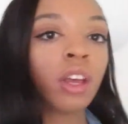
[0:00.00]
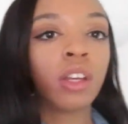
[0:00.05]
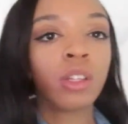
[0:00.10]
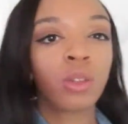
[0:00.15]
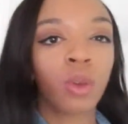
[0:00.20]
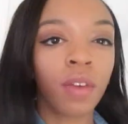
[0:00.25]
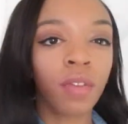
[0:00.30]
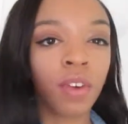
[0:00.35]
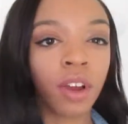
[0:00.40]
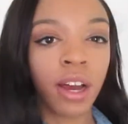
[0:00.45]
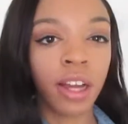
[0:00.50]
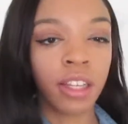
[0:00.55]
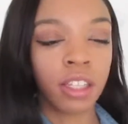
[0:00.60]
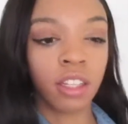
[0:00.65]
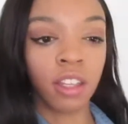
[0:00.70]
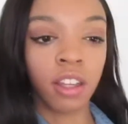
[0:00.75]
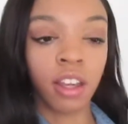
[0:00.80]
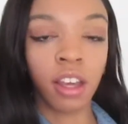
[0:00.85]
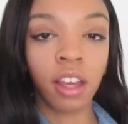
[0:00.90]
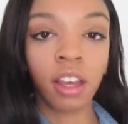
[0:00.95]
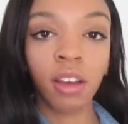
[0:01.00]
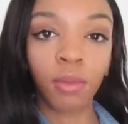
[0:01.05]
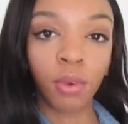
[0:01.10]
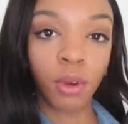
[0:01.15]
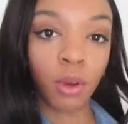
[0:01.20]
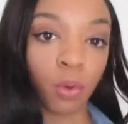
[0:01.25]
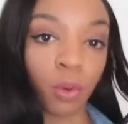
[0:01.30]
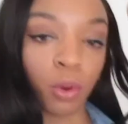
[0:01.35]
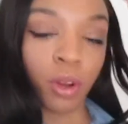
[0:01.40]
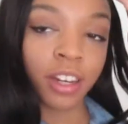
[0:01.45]
So I forgot to like
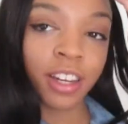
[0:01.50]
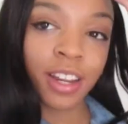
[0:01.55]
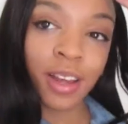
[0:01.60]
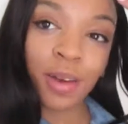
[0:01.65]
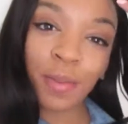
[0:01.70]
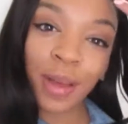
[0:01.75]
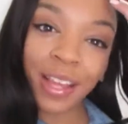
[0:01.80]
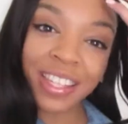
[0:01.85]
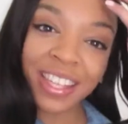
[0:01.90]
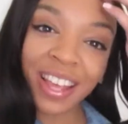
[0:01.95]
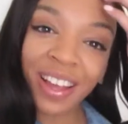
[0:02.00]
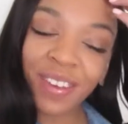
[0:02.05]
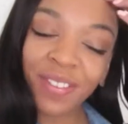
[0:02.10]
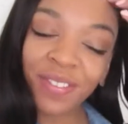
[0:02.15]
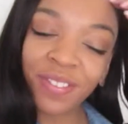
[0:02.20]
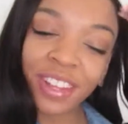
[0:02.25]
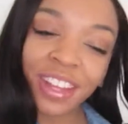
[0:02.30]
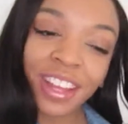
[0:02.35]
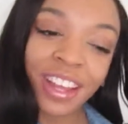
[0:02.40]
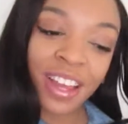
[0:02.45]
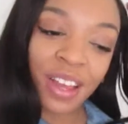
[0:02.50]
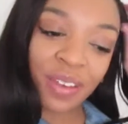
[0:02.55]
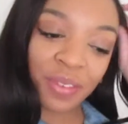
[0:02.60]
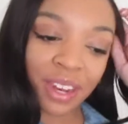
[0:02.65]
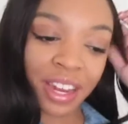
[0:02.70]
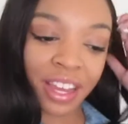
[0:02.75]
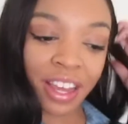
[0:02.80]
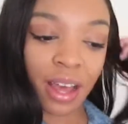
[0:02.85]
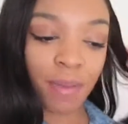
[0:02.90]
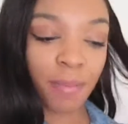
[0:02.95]
record myself
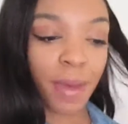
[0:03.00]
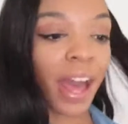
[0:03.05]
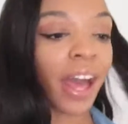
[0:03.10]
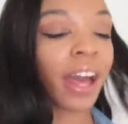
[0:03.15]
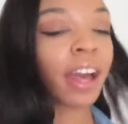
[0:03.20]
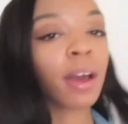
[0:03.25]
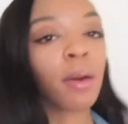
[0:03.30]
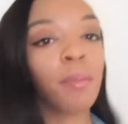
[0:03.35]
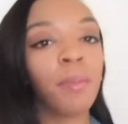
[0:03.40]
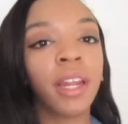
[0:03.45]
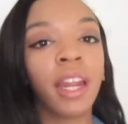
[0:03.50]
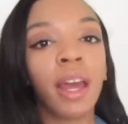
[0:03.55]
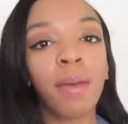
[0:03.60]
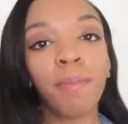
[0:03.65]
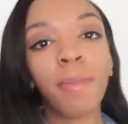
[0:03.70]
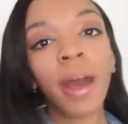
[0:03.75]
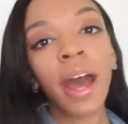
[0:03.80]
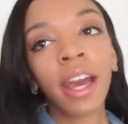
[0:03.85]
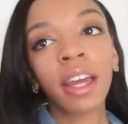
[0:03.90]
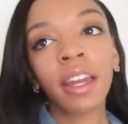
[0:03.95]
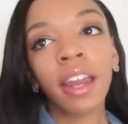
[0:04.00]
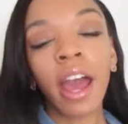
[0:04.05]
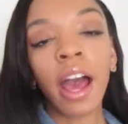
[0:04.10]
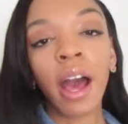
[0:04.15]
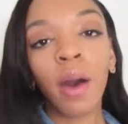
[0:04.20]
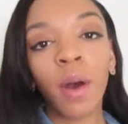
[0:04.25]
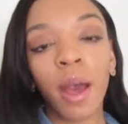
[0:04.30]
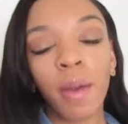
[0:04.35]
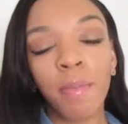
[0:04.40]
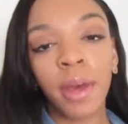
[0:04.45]
when I got back, but I'm back
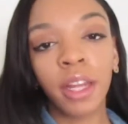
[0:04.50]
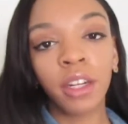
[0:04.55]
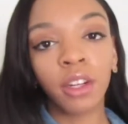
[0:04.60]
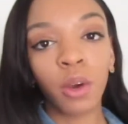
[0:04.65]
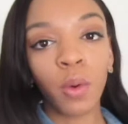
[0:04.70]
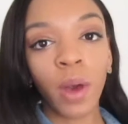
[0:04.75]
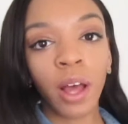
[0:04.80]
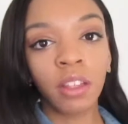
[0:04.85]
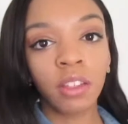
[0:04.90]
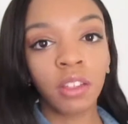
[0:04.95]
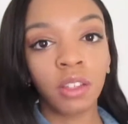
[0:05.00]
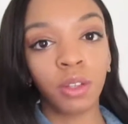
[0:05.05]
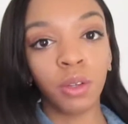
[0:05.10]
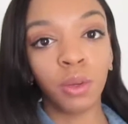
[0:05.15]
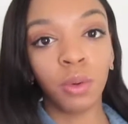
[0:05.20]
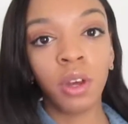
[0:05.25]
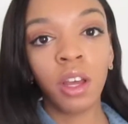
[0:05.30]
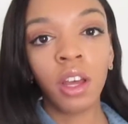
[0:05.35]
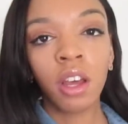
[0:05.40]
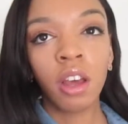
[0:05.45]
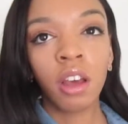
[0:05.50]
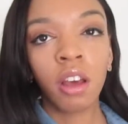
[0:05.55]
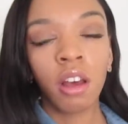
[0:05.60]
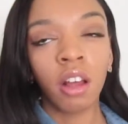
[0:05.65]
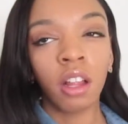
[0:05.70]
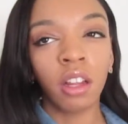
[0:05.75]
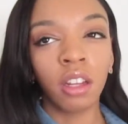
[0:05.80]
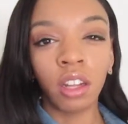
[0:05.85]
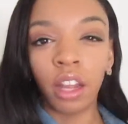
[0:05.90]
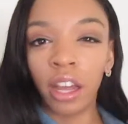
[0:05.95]
now. I'm about to go out to
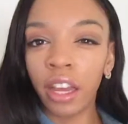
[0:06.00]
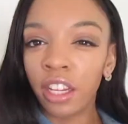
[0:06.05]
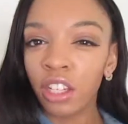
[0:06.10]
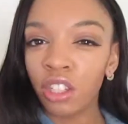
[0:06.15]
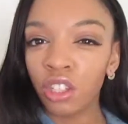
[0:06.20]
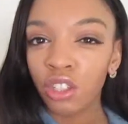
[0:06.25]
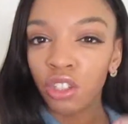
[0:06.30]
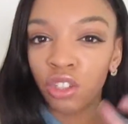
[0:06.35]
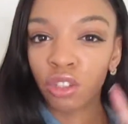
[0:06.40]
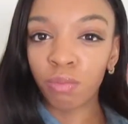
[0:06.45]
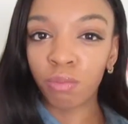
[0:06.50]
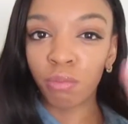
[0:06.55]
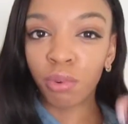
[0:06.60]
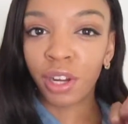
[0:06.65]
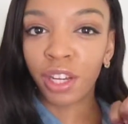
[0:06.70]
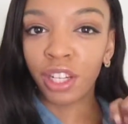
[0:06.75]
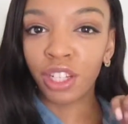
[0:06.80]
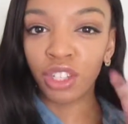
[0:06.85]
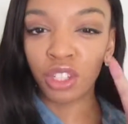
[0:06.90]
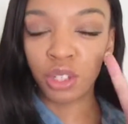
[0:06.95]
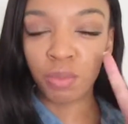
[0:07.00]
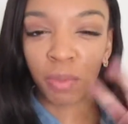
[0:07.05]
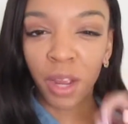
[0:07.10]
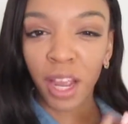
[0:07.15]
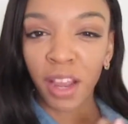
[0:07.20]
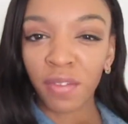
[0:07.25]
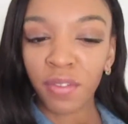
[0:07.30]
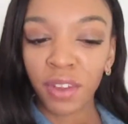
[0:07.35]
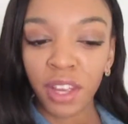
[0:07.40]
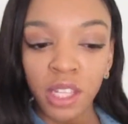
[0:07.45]
lunch, brunch,
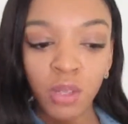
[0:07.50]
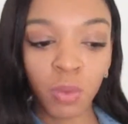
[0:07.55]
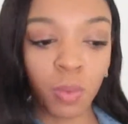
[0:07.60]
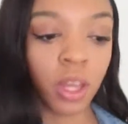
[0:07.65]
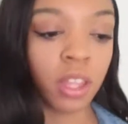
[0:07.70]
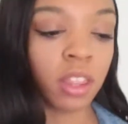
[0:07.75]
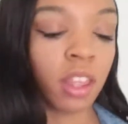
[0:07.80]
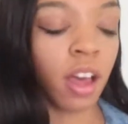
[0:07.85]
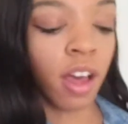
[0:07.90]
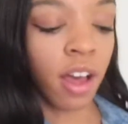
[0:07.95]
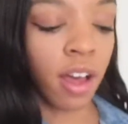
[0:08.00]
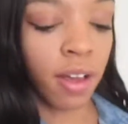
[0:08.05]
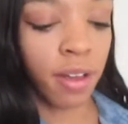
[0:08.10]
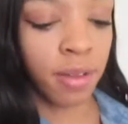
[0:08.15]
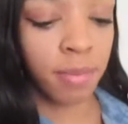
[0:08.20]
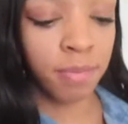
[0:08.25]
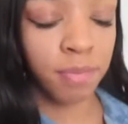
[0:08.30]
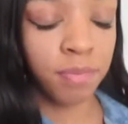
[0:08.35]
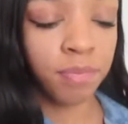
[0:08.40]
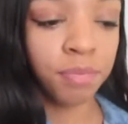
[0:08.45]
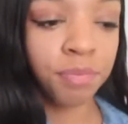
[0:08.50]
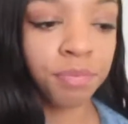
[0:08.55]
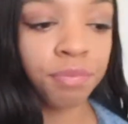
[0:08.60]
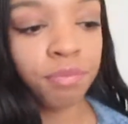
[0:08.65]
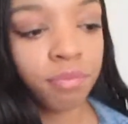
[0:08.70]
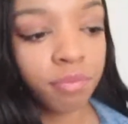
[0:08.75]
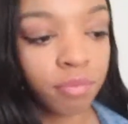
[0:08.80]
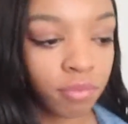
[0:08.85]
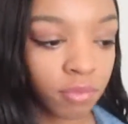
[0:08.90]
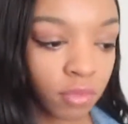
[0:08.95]
breakfast with um,
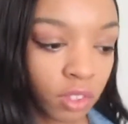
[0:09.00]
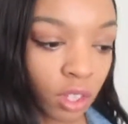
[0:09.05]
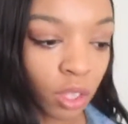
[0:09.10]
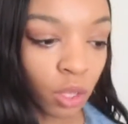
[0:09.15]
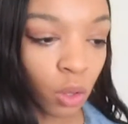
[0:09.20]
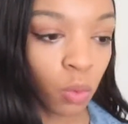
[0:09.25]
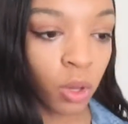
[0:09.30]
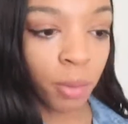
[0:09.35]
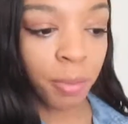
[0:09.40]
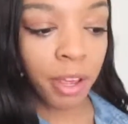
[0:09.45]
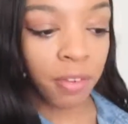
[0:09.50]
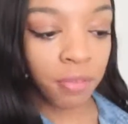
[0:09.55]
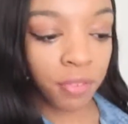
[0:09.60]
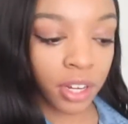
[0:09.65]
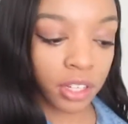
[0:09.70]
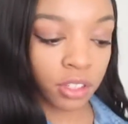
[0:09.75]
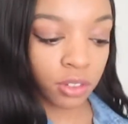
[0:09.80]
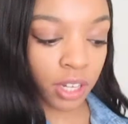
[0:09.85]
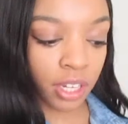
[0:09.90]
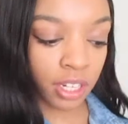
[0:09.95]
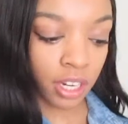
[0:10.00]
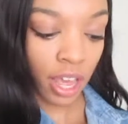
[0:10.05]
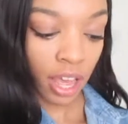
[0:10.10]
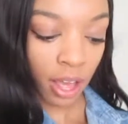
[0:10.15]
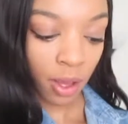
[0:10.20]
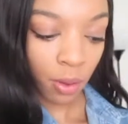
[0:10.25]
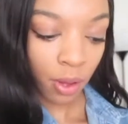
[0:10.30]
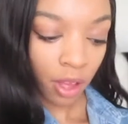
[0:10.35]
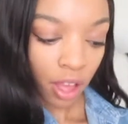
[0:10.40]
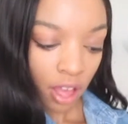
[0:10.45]
one of my friends right
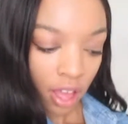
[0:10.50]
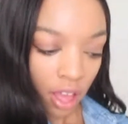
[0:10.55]
now.